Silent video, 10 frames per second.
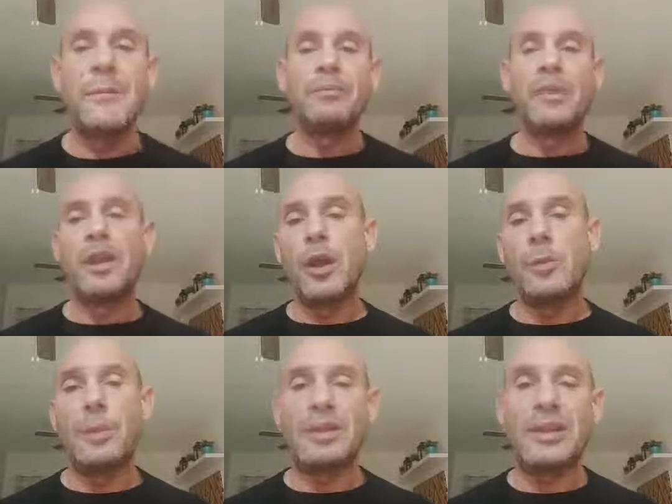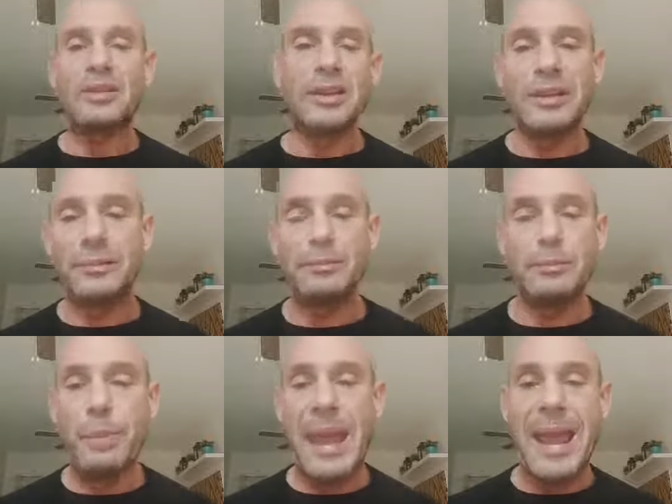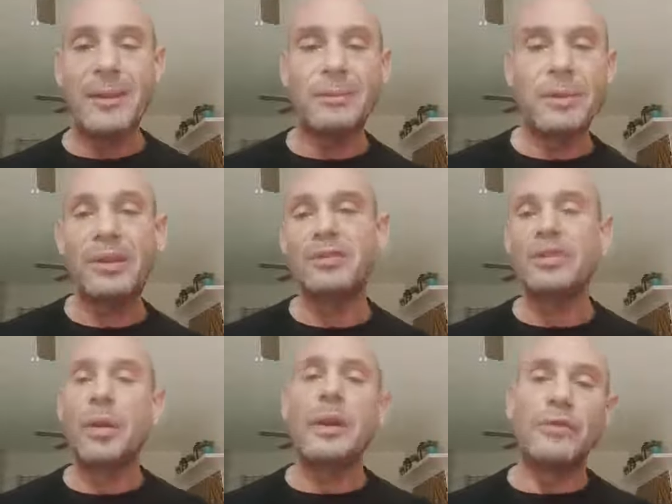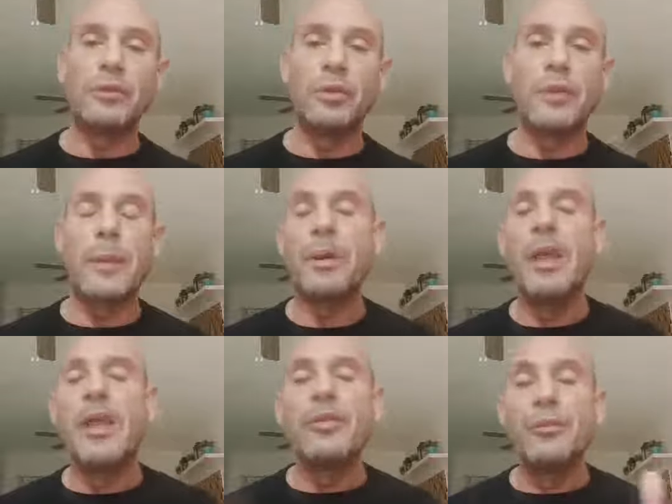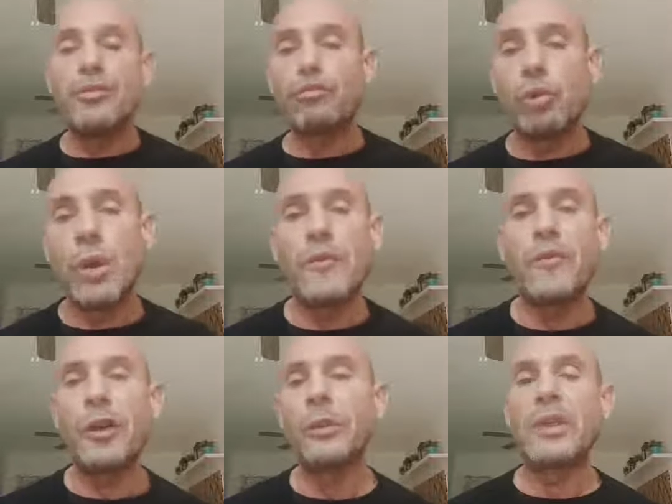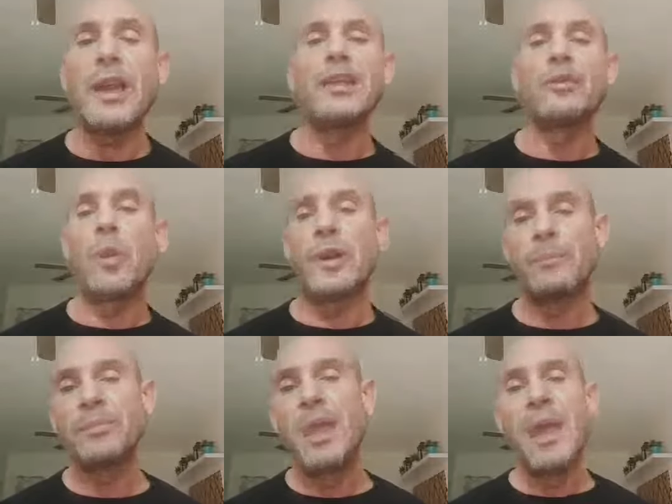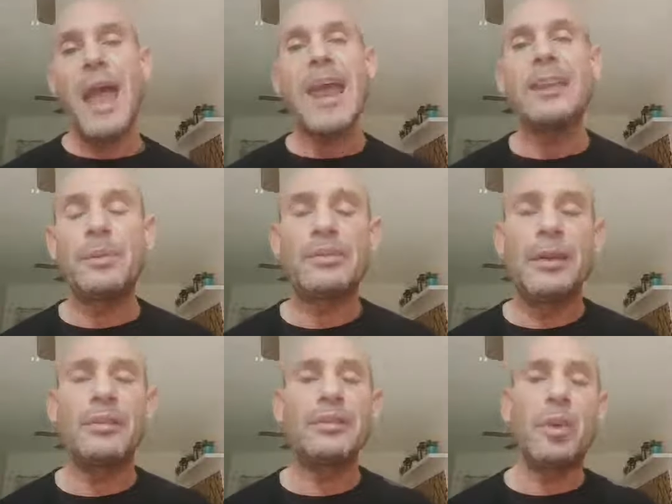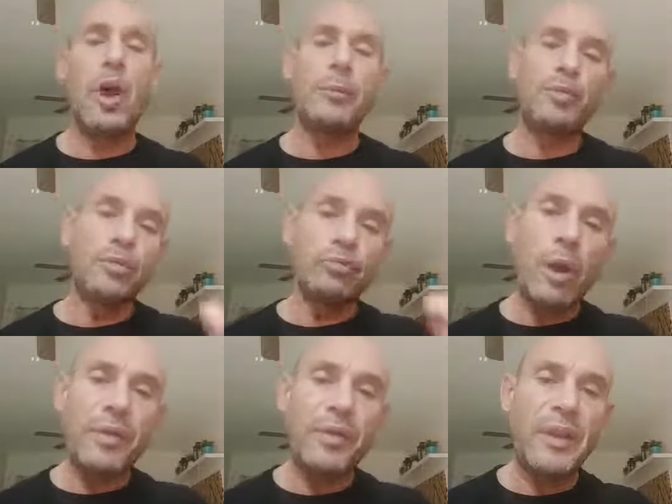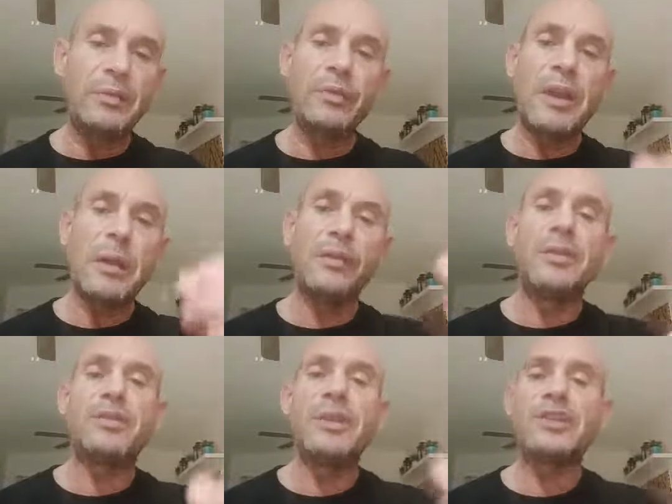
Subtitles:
potentially bad, because you don't have to do that. But the rule I follow is 80-20. 80% of the time, do the right thing, do the healthiest things you